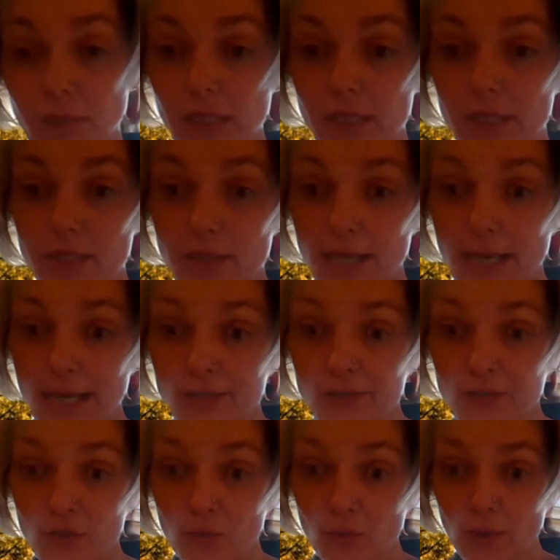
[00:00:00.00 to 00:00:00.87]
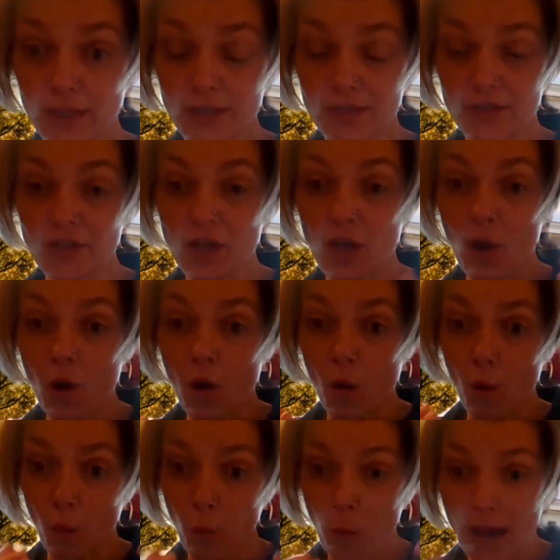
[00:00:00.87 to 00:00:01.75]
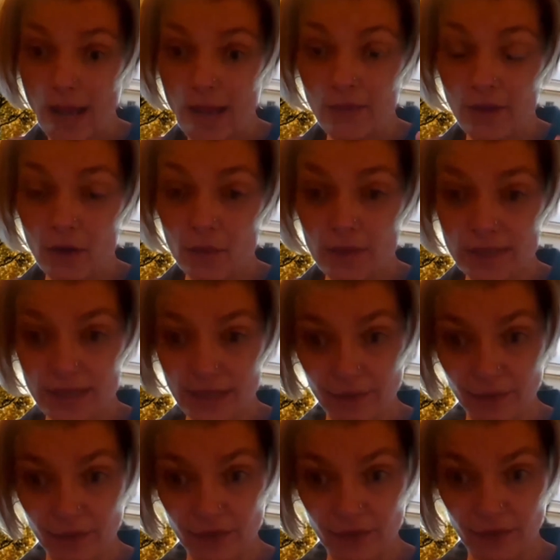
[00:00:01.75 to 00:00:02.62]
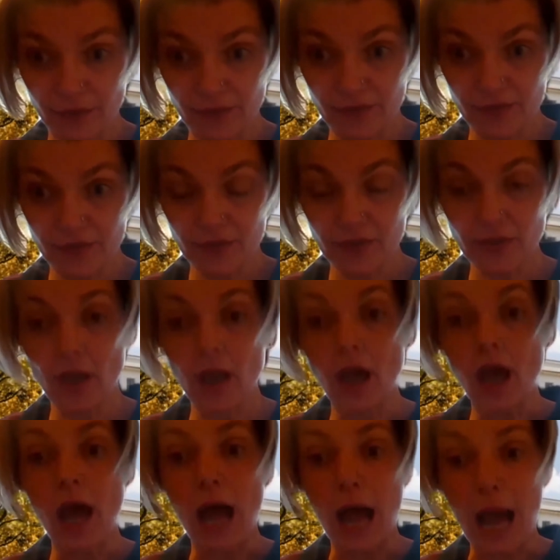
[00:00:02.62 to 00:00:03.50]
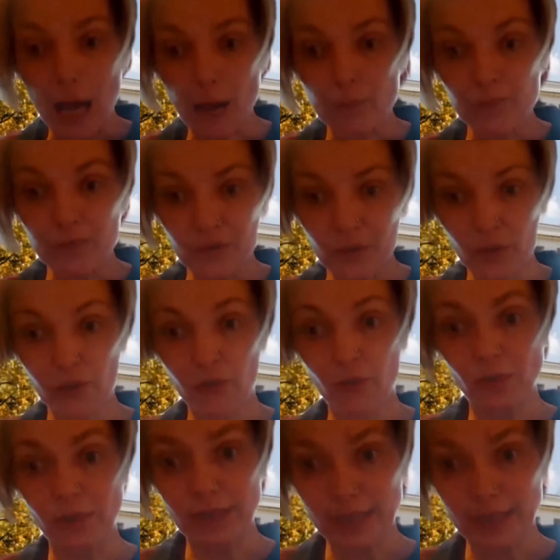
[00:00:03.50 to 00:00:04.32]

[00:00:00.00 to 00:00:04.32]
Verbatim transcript: because the answer is where there is evidence, absolutely